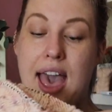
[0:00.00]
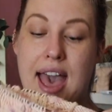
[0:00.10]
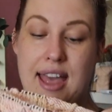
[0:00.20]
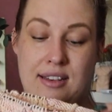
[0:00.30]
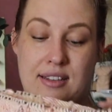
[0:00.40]

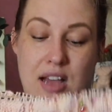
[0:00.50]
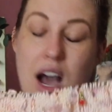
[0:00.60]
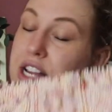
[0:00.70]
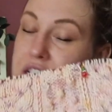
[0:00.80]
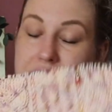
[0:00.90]
And
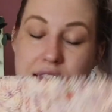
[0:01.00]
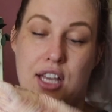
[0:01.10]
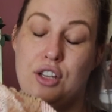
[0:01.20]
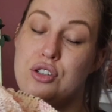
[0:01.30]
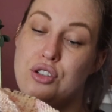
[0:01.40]
I just think
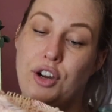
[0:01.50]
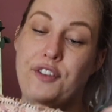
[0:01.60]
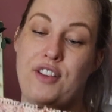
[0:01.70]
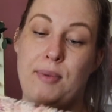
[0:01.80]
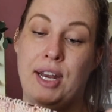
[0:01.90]
it is so
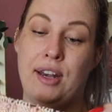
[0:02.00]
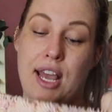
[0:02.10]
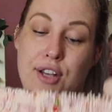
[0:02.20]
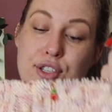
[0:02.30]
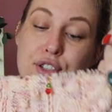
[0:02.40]
feminine
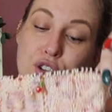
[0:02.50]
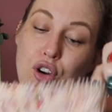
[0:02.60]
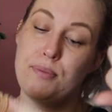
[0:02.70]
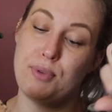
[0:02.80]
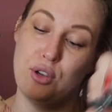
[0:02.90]
and
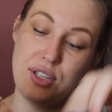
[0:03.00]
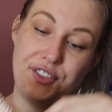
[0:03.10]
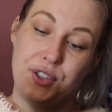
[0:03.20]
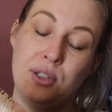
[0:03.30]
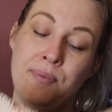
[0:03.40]
so
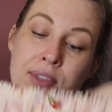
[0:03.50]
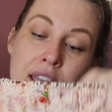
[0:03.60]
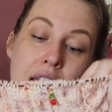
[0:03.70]
beautiful.